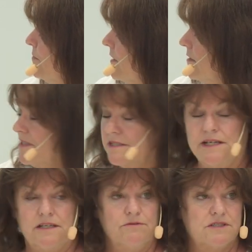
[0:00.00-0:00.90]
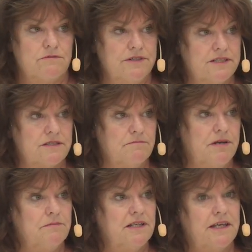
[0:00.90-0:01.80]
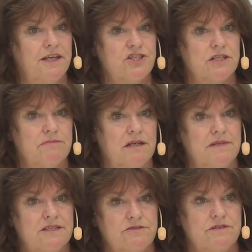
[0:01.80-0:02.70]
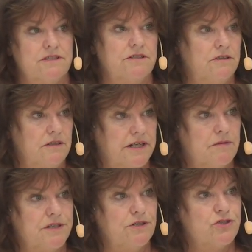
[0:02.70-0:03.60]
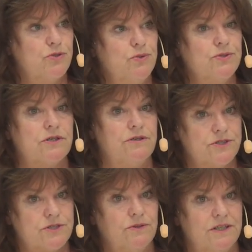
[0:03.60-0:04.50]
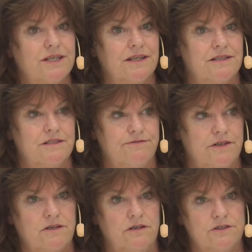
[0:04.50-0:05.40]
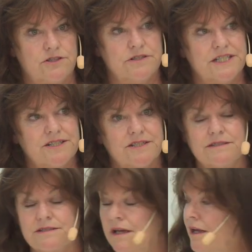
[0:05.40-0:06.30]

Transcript: bottom study was a recent publication by Mestris et al. At Embryo Tools, also looking at different culture dishes.